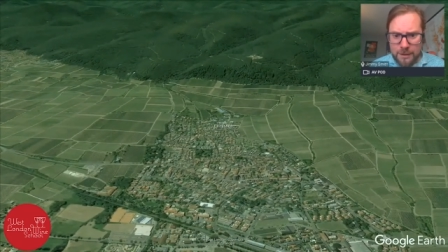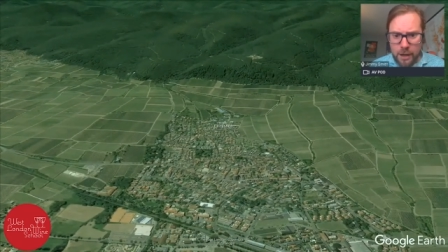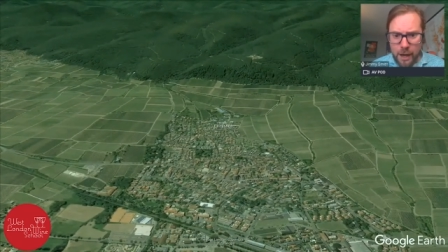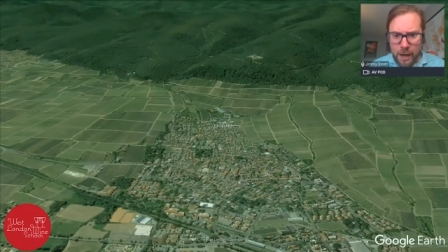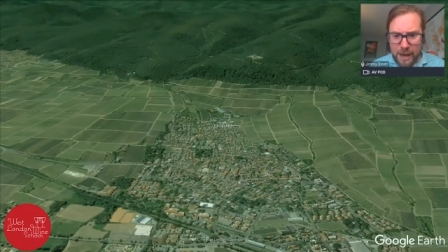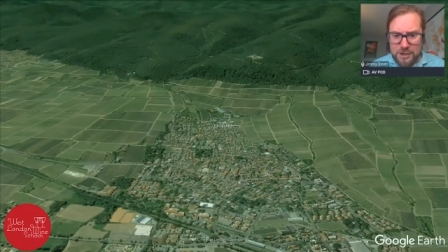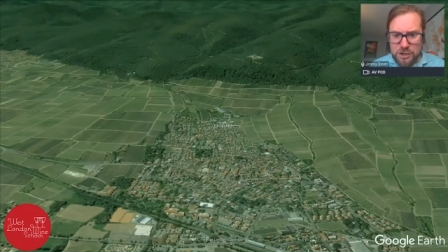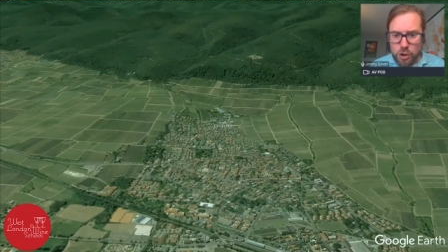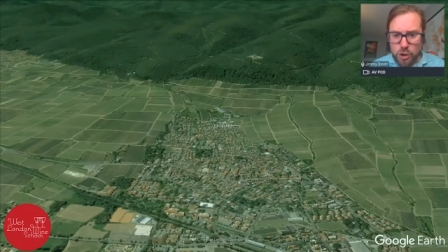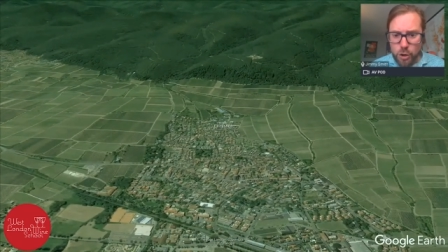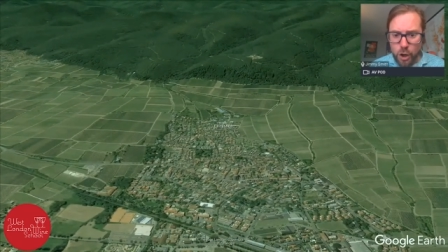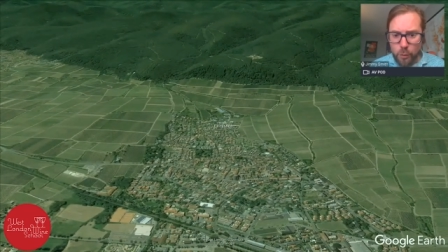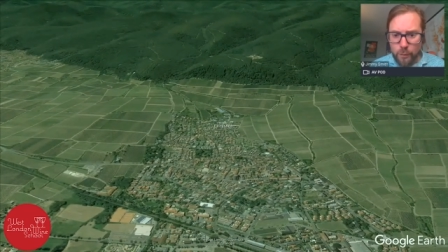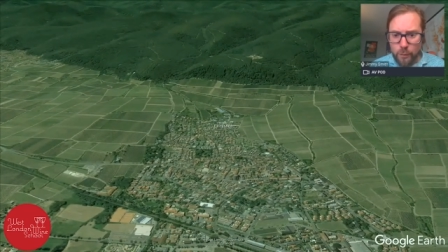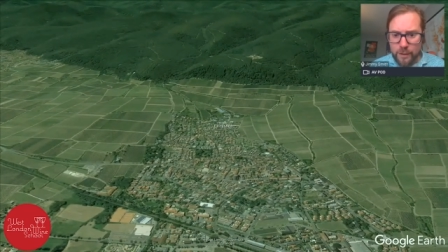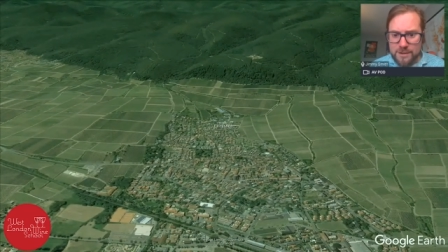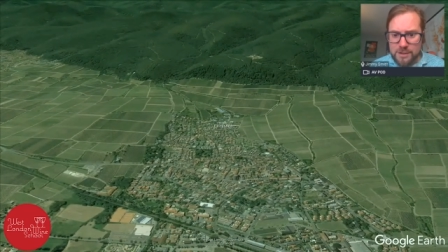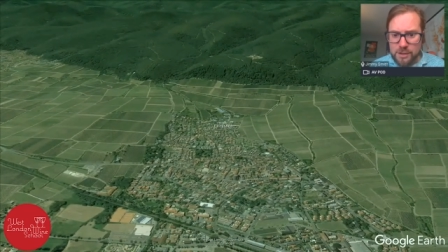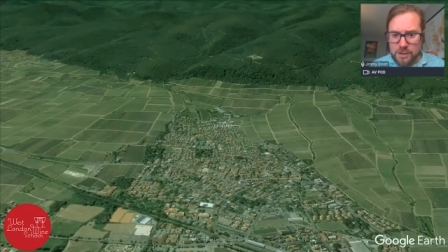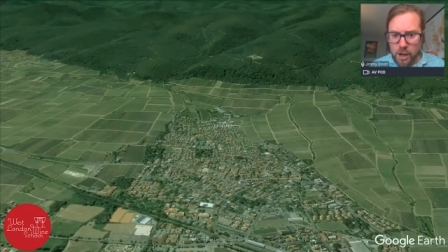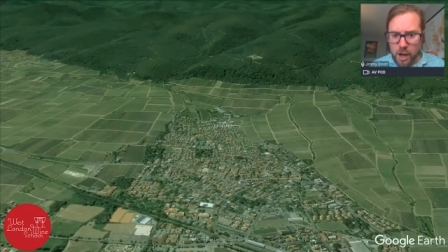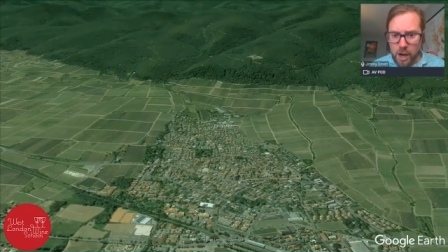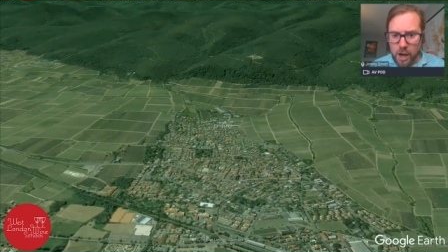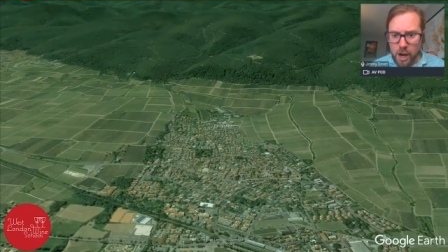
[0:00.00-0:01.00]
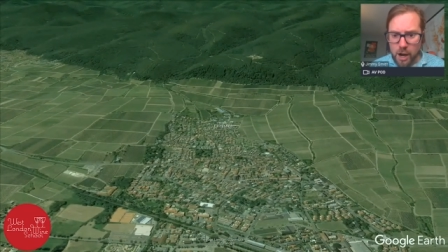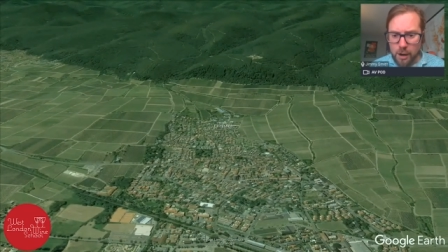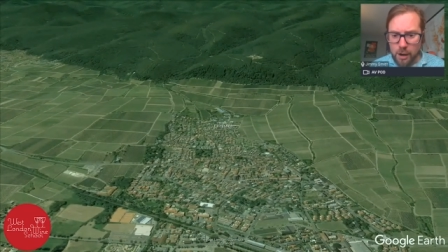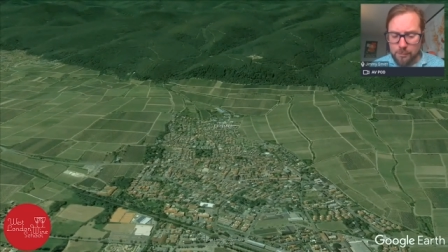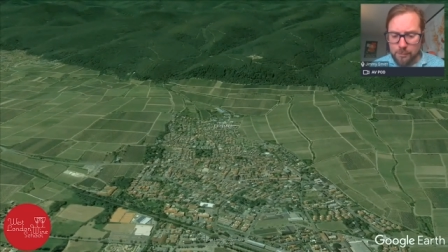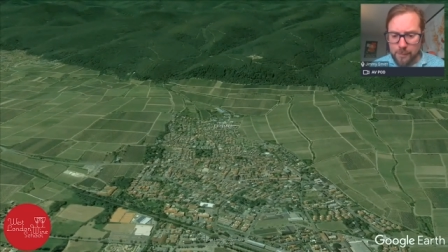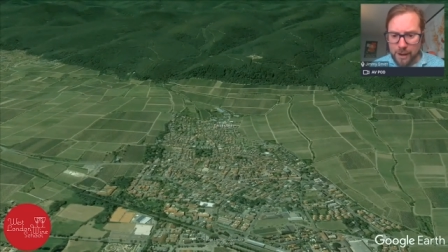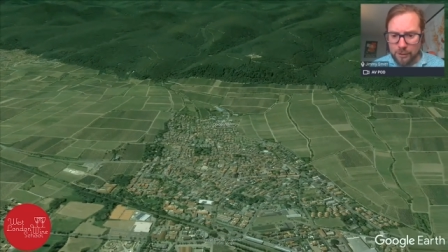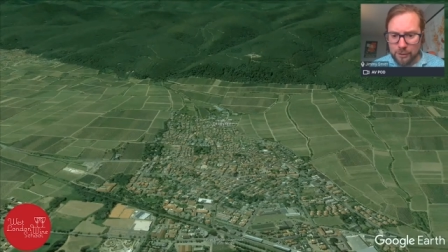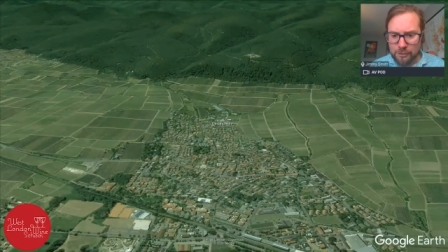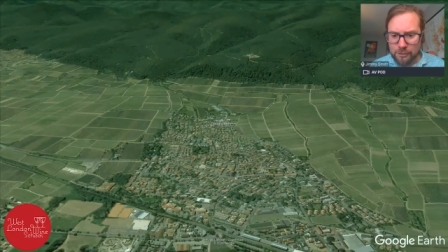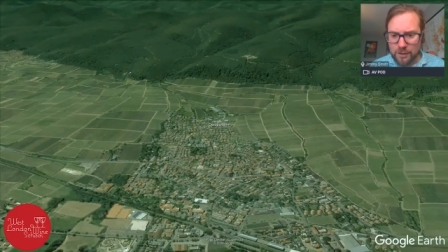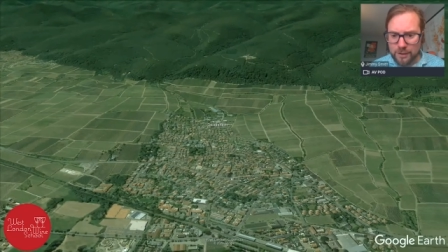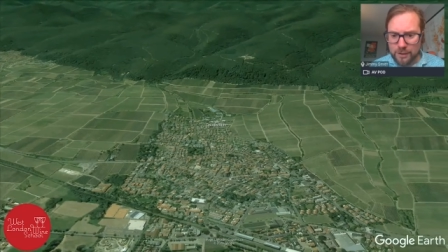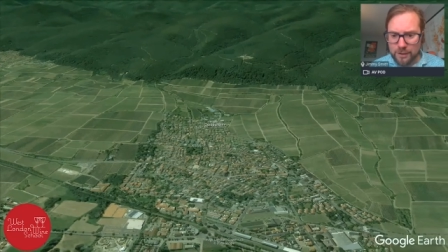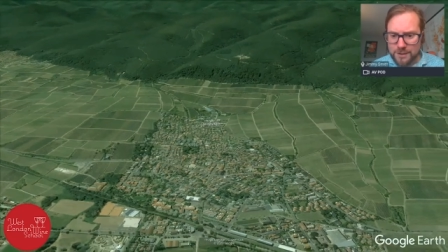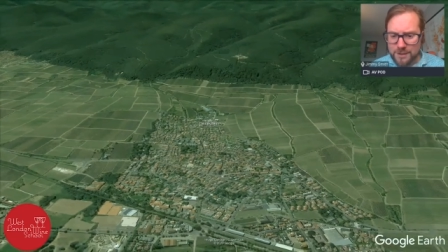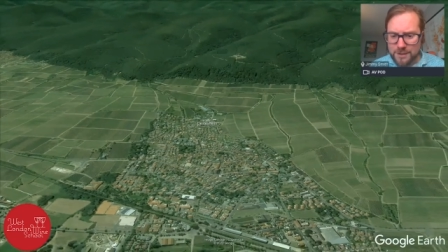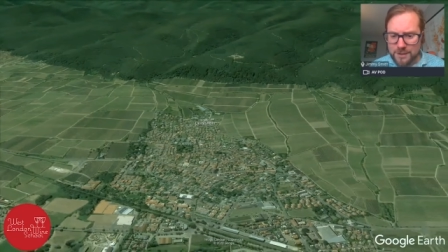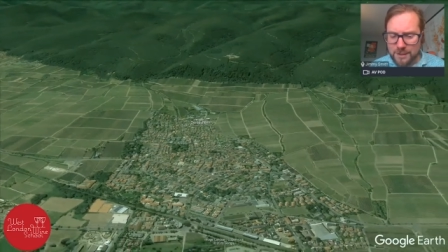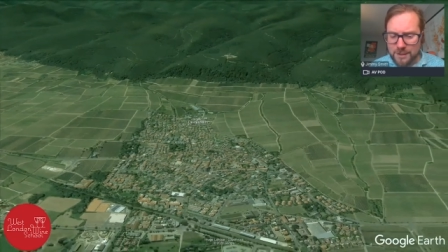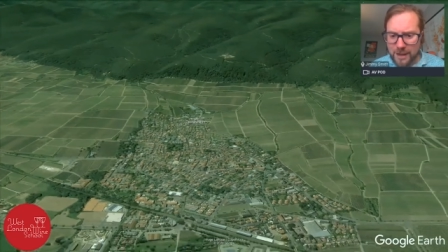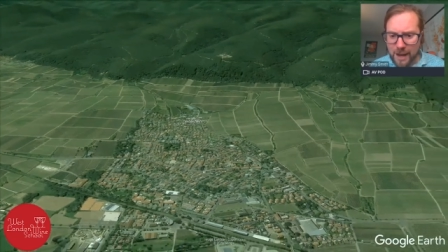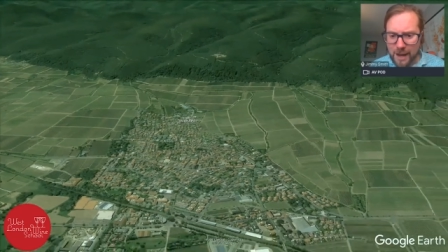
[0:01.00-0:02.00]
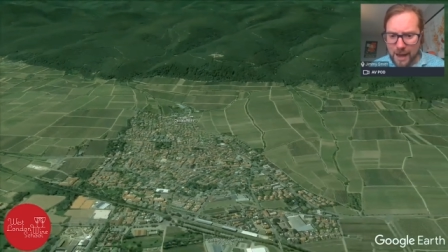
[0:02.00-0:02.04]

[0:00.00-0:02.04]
as you go into the Haardt Mountains.